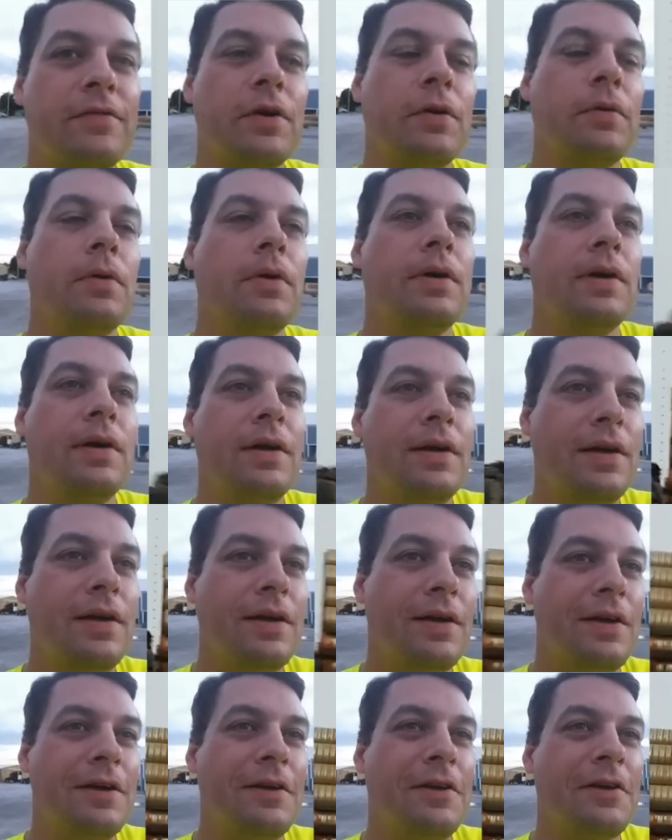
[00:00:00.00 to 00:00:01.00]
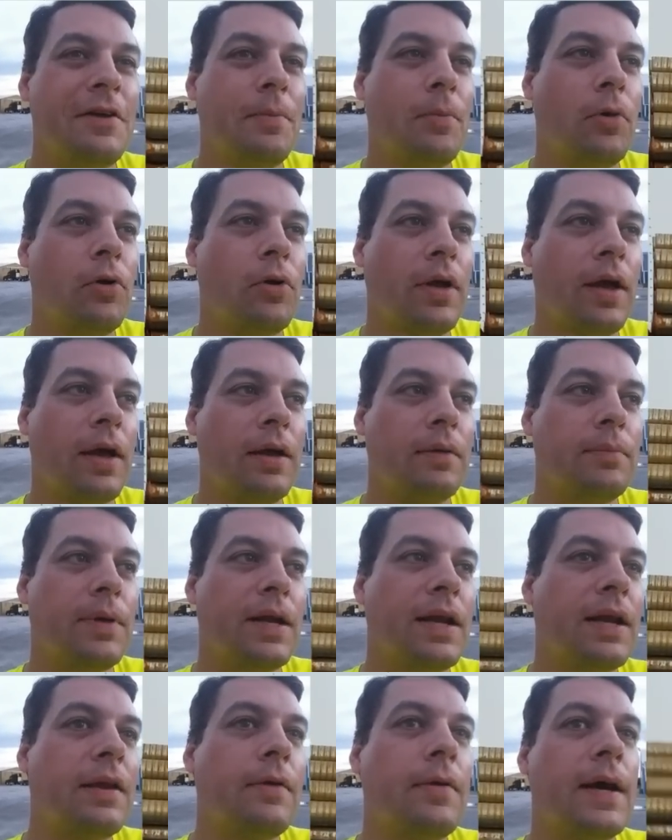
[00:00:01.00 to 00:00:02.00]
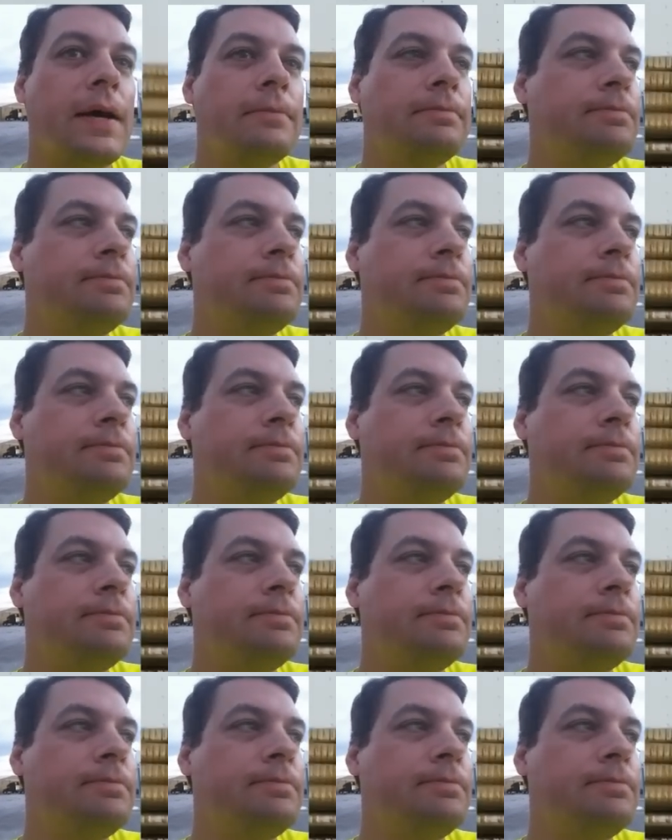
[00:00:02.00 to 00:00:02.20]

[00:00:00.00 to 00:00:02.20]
your bulkhead. But anyway,